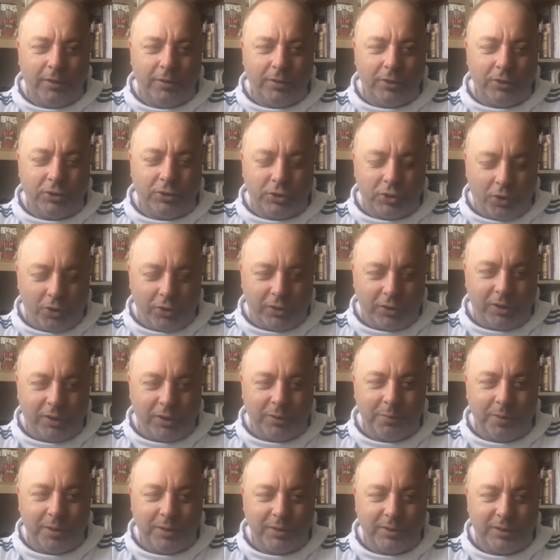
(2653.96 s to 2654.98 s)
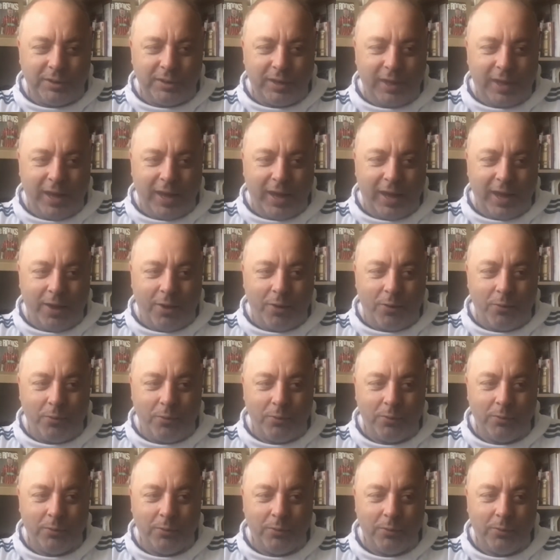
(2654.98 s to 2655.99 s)
documented how
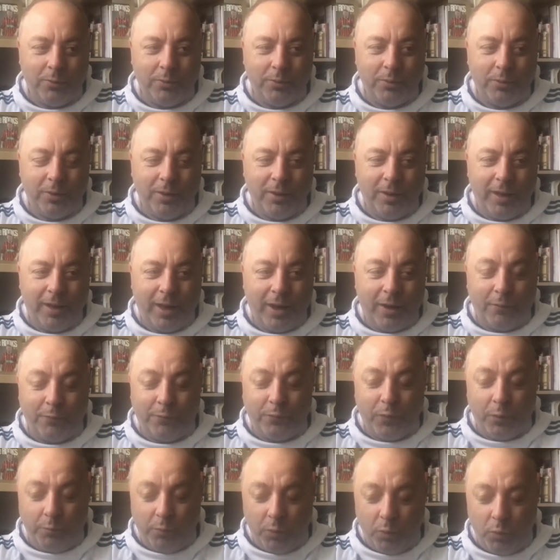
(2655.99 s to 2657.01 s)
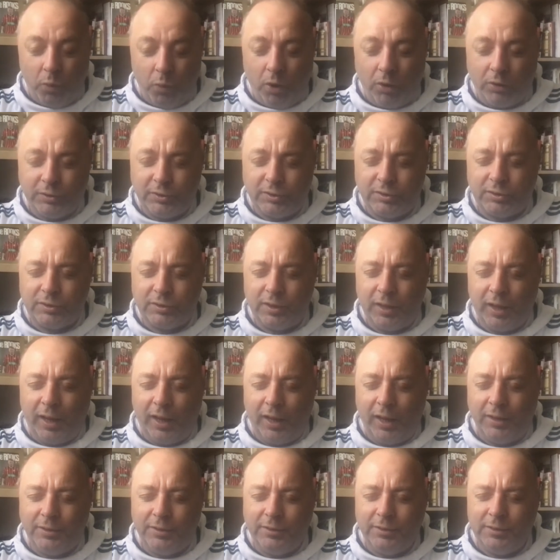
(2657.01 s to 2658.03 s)
football was,
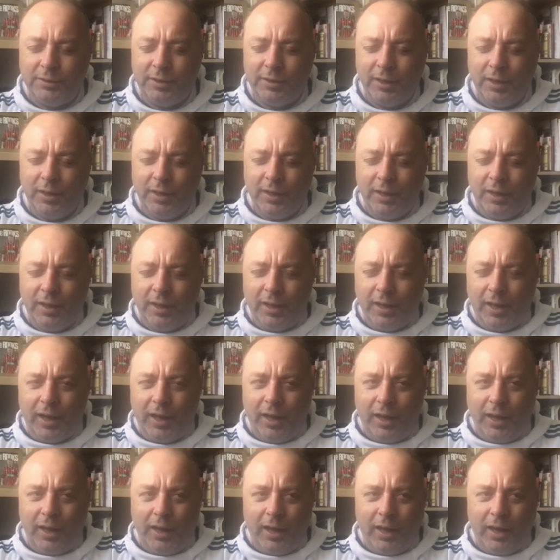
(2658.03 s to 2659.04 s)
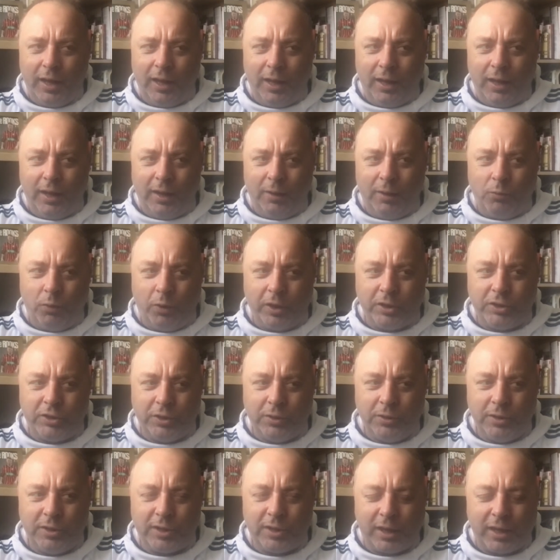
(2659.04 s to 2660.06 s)
and what I
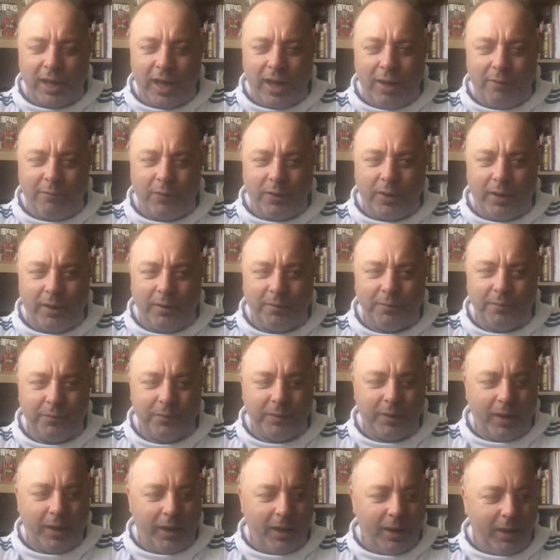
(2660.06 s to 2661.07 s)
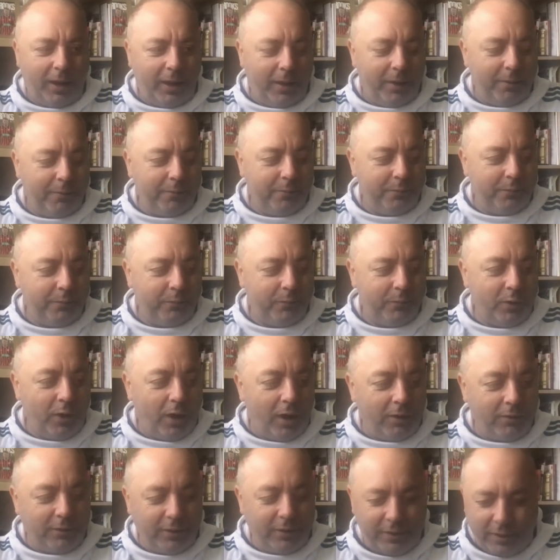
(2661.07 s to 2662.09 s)
do is I cover
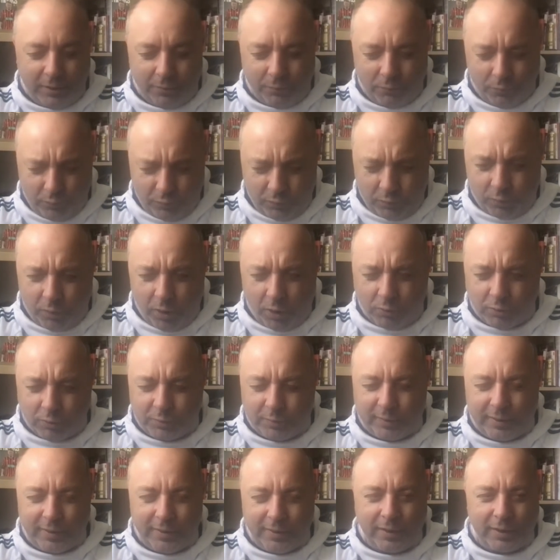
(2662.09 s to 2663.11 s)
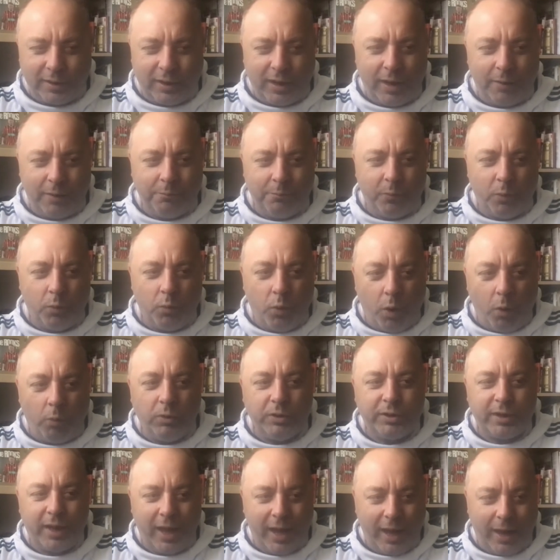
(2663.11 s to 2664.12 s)
not only the roles within the club, but what
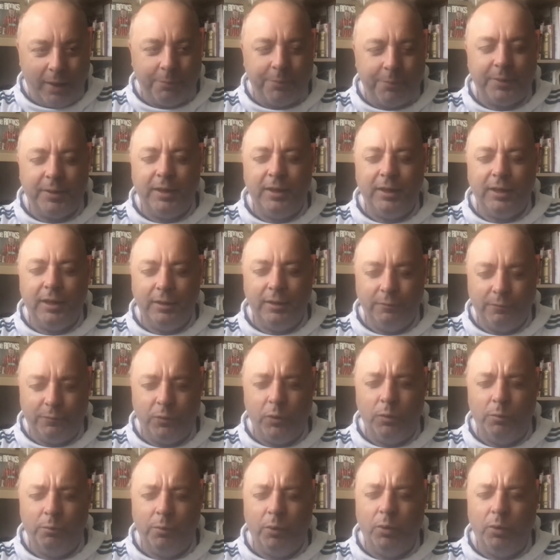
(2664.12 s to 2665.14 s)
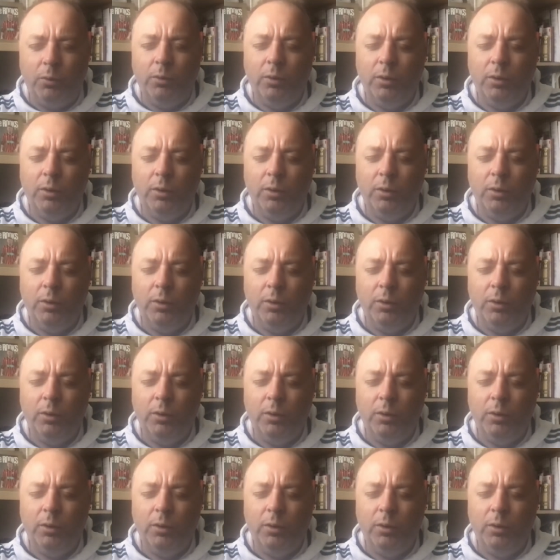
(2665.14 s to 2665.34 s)
was happening in football,